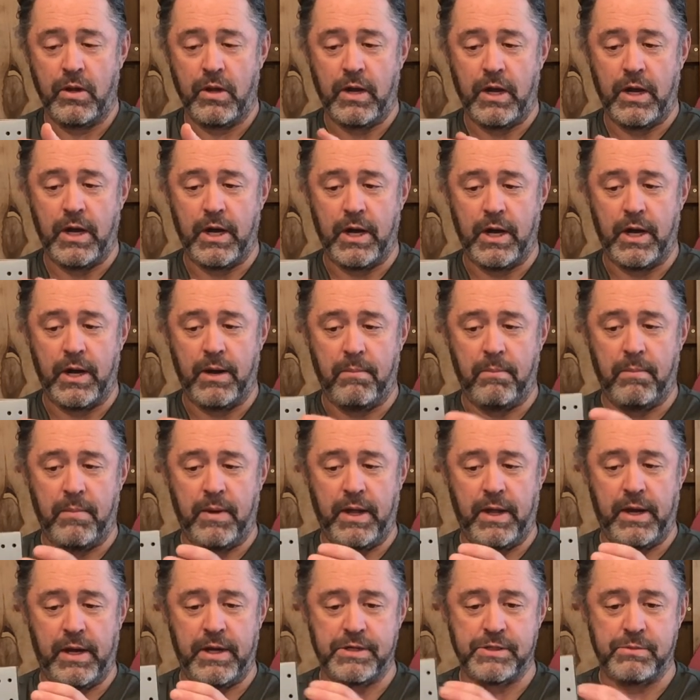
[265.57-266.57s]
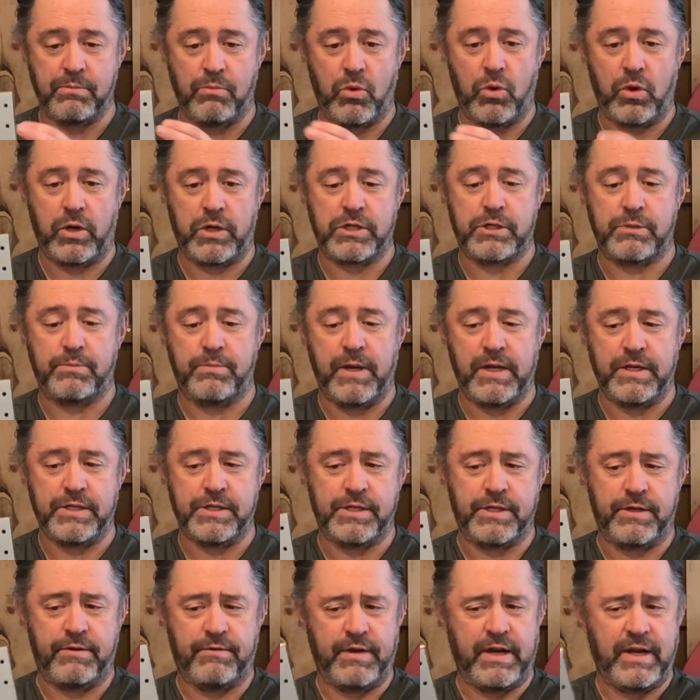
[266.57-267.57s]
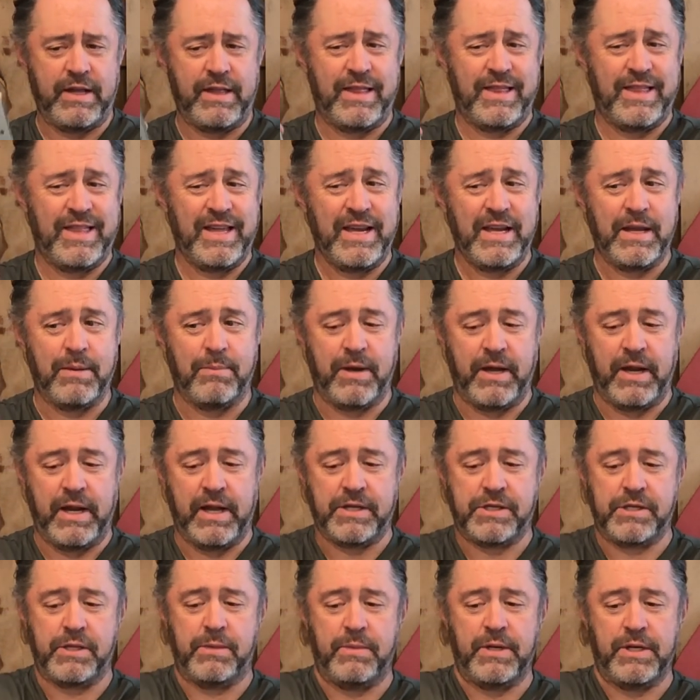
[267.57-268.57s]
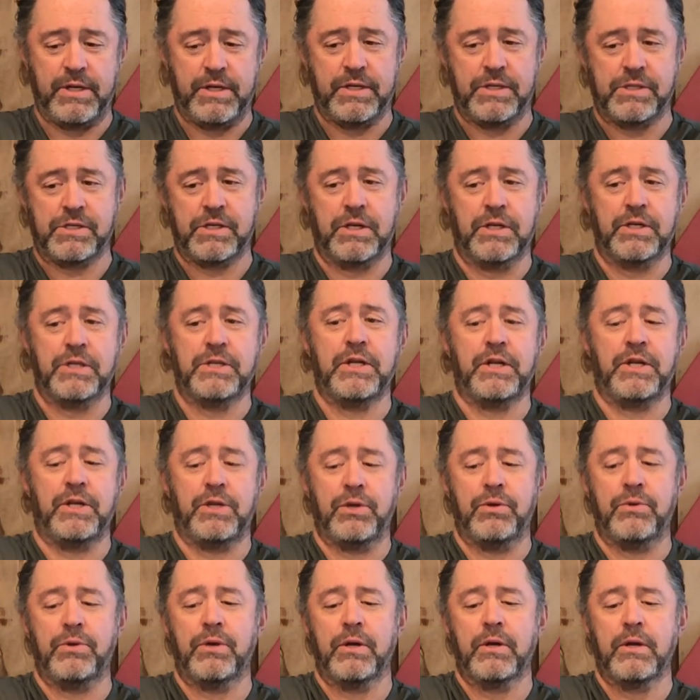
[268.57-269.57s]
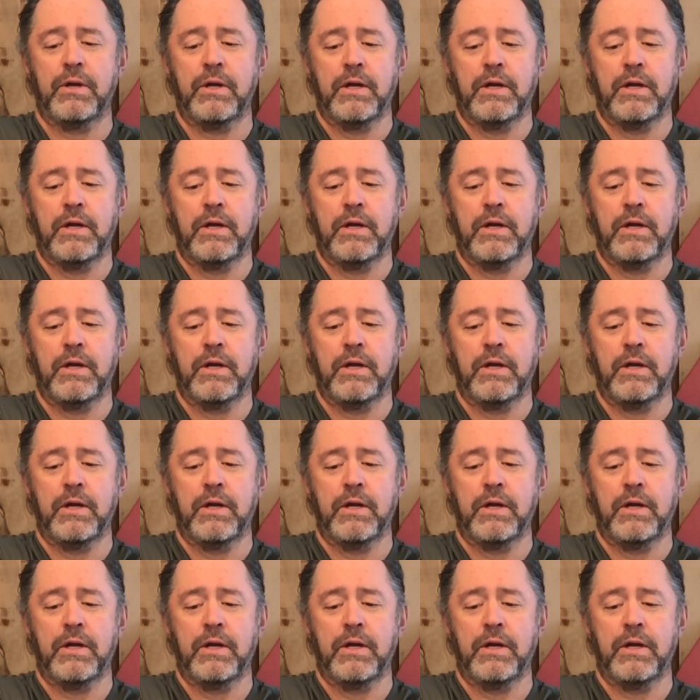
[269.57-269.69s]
and it's more expensive, and I think it might actually be discontinued.